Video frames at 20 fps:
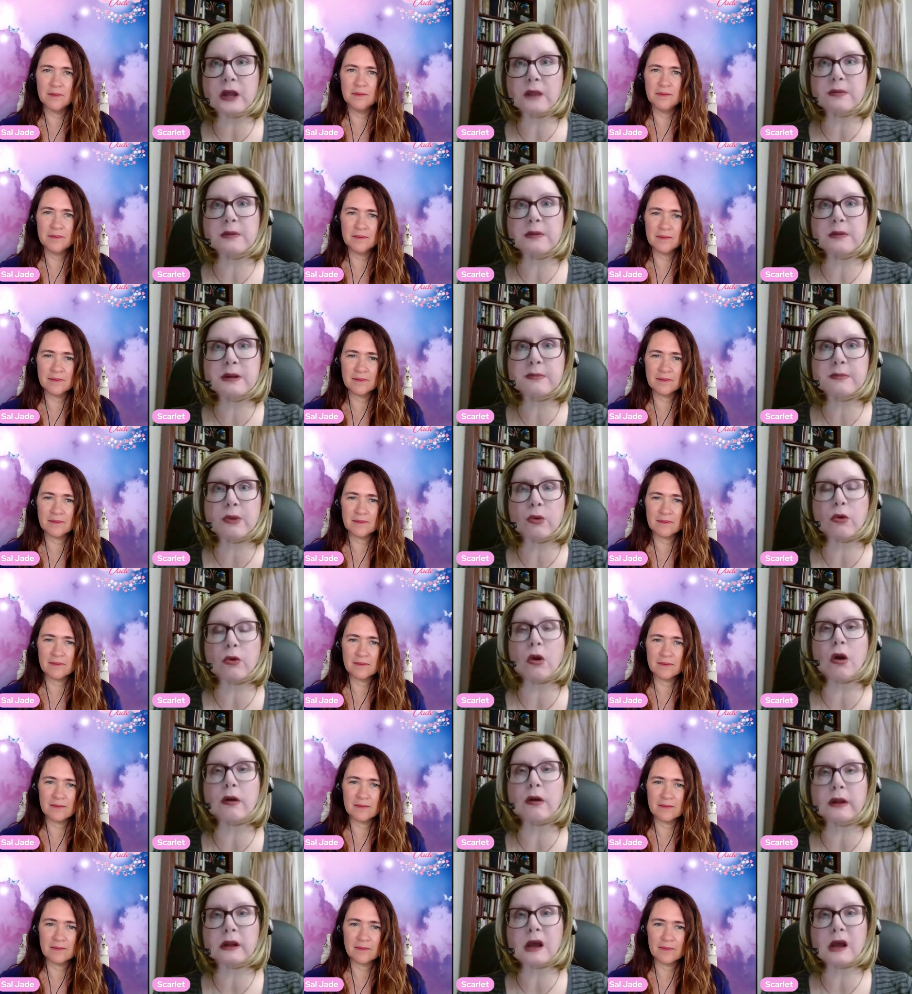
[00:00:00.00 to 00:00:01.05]
Speaker 1: up and people were already
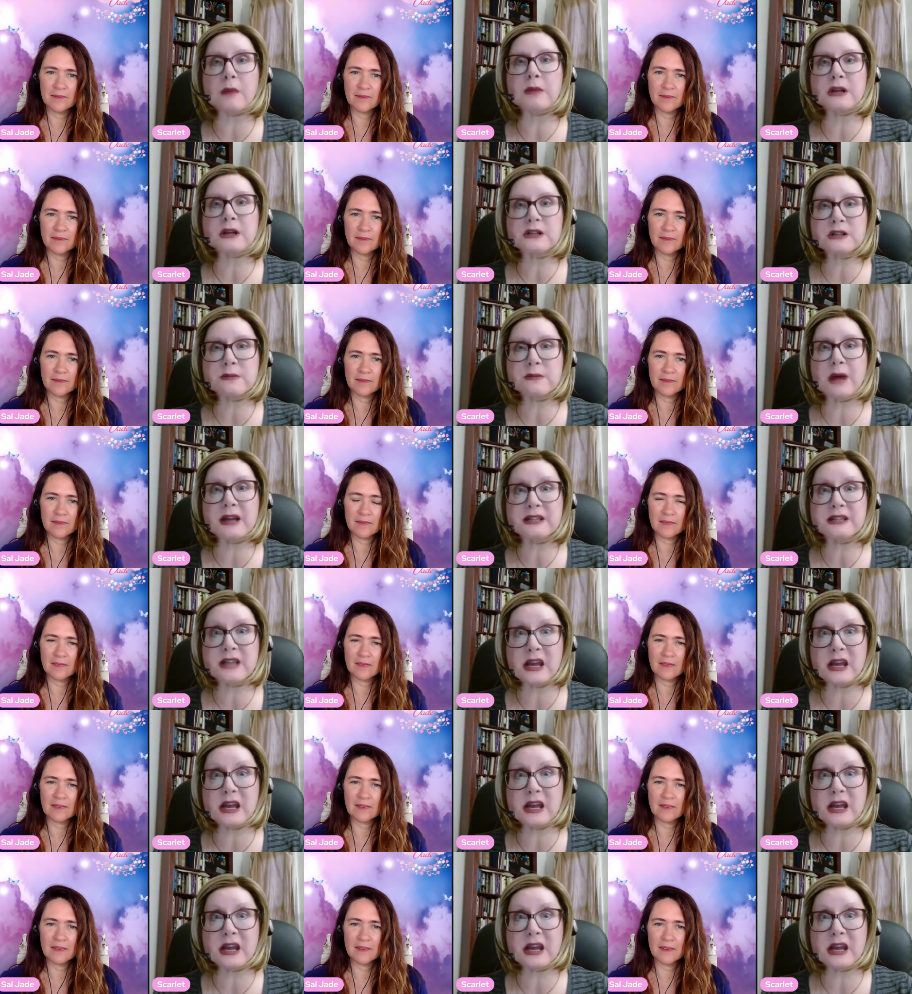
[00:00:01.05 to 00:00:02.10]
coming to my
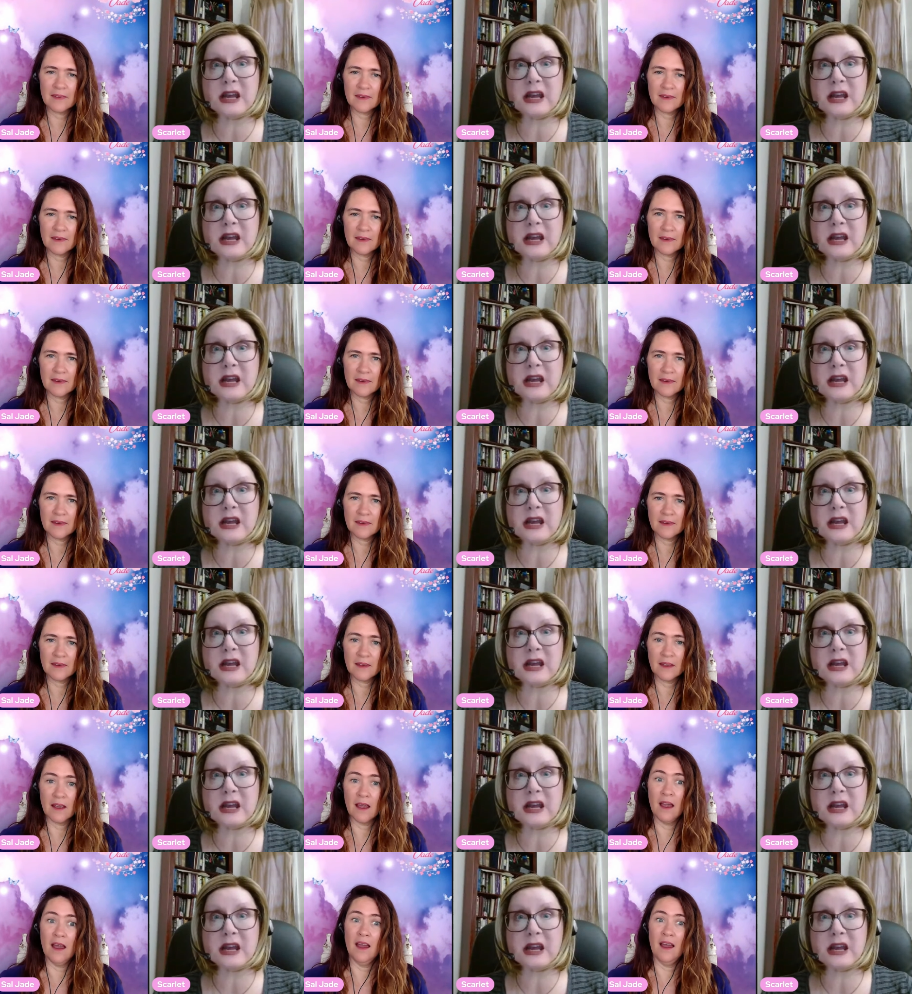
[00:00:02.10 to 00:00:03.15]
table.
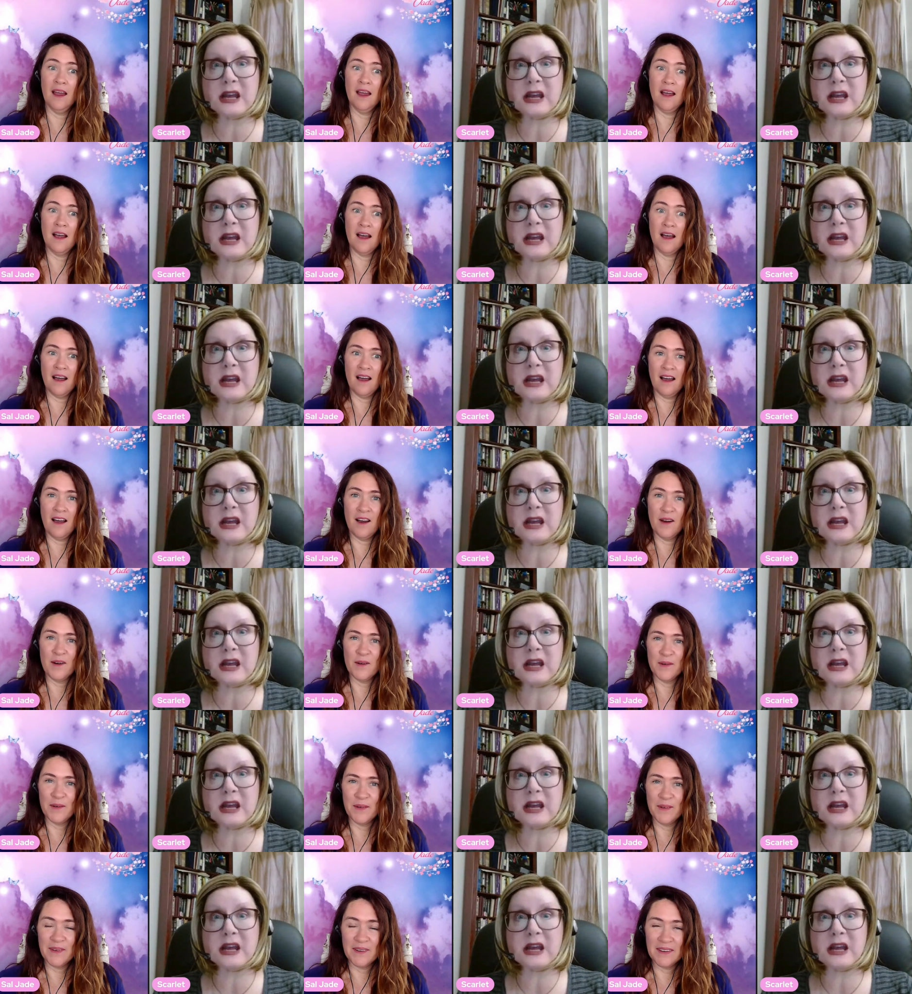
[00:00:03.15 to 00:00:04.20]
So